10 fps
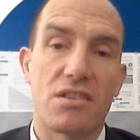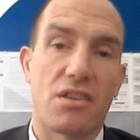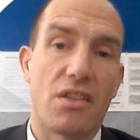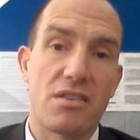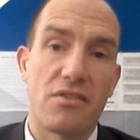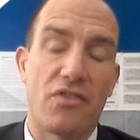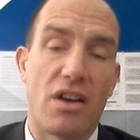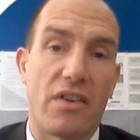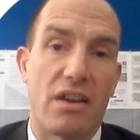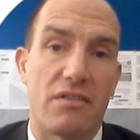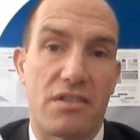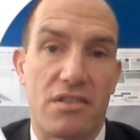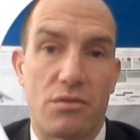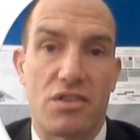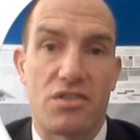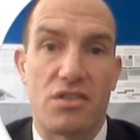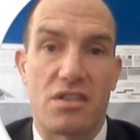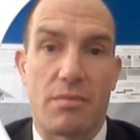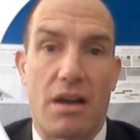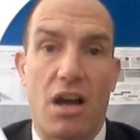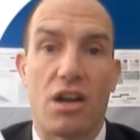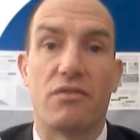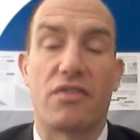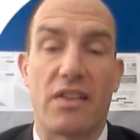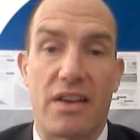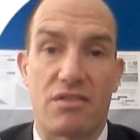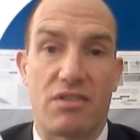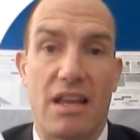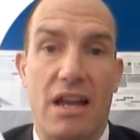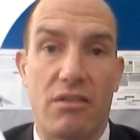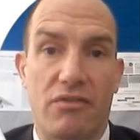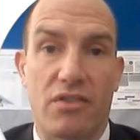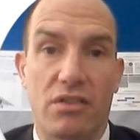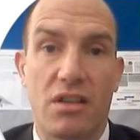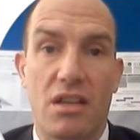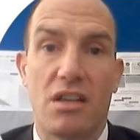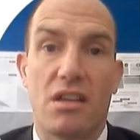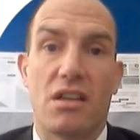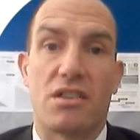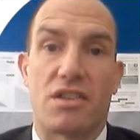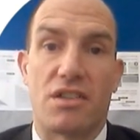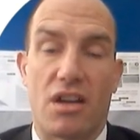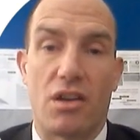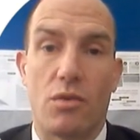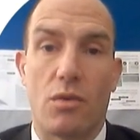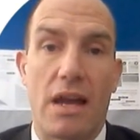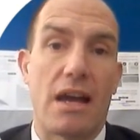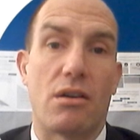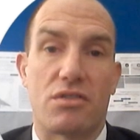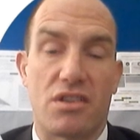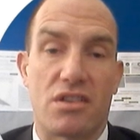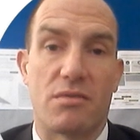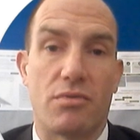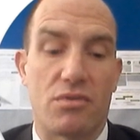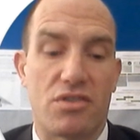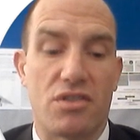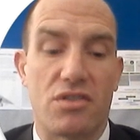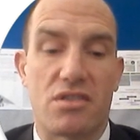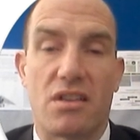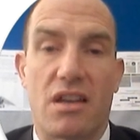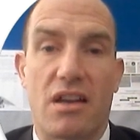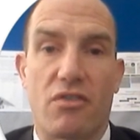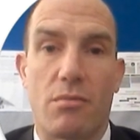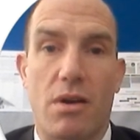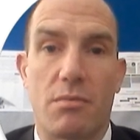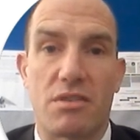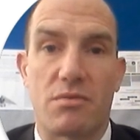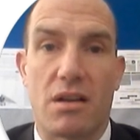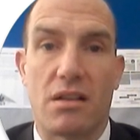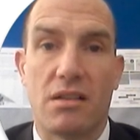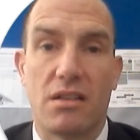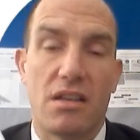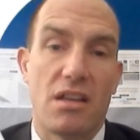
So those are the 5 areas to talk to students about. Hopefully that's really helpful to know how to support students from home as well.